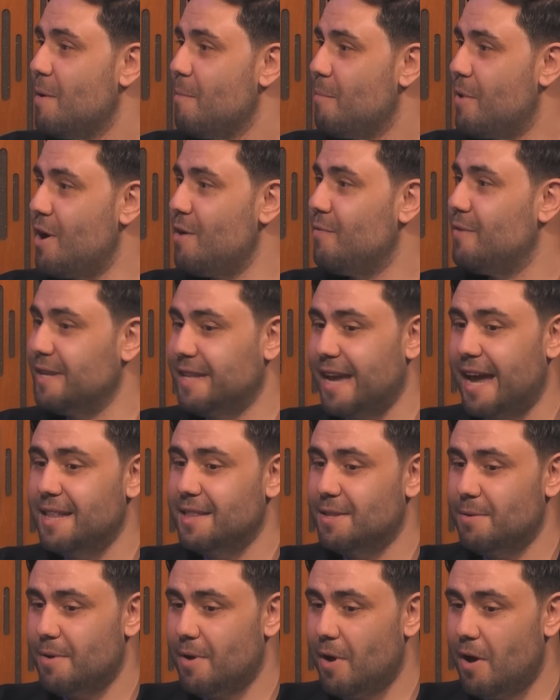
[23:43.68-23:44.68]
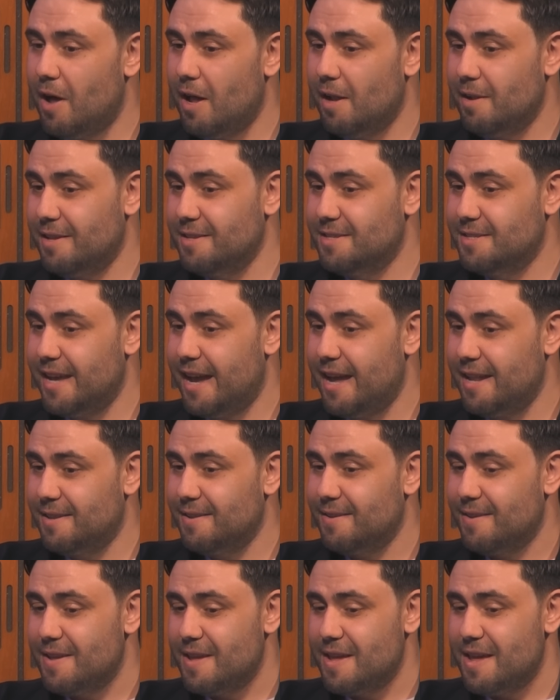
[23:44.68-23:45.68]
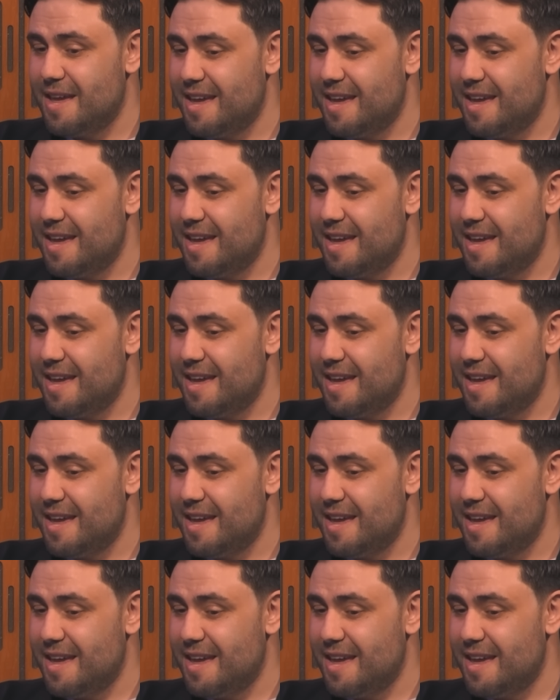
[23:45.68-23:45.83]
perfect yeah. end to it all. Instead, I'm not